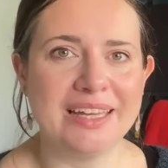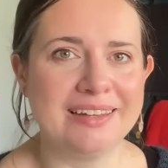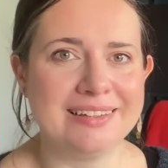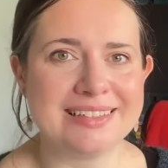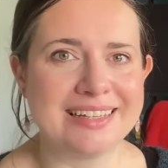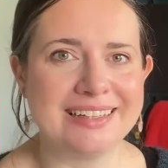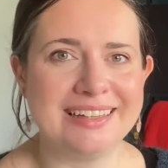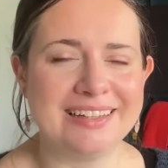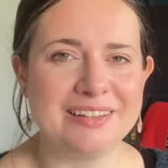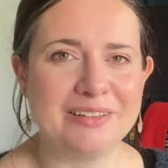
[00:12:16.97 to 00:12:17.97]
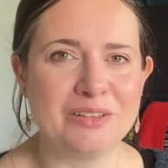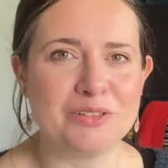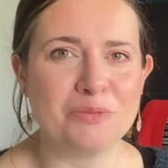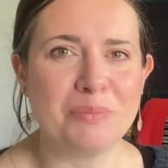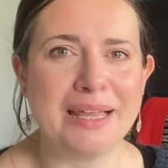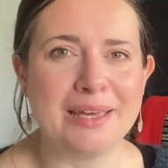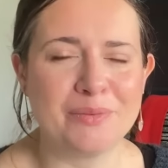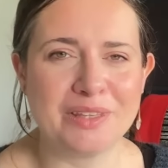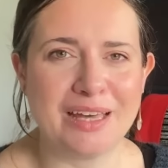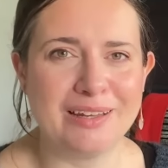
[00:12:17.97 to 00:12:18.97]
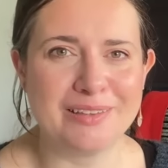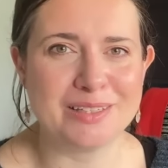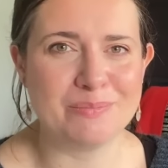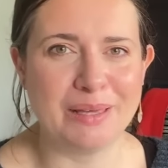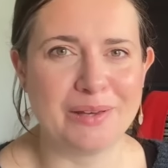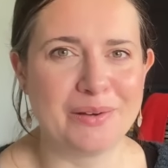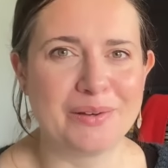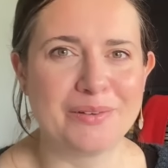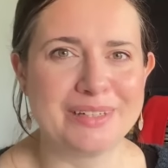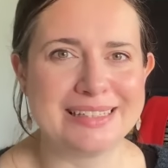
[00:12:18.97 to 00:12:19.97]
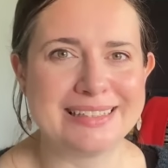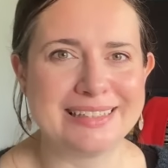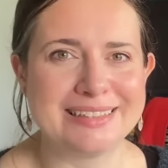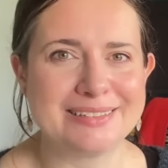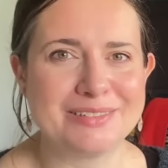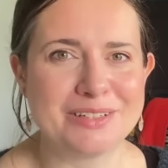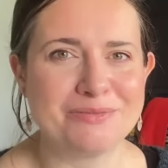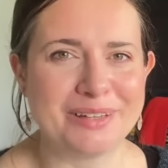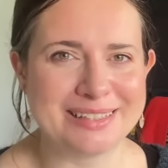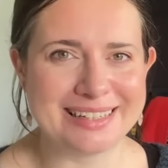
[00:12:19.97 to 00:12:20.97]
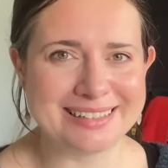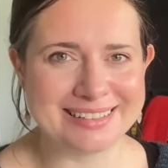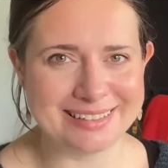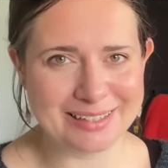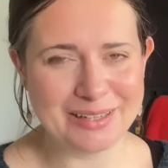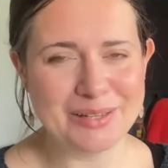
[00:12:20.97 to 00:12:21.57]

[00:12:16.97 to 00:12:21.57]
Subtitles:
and the sort of playing with colour that's been going on is just fantastic.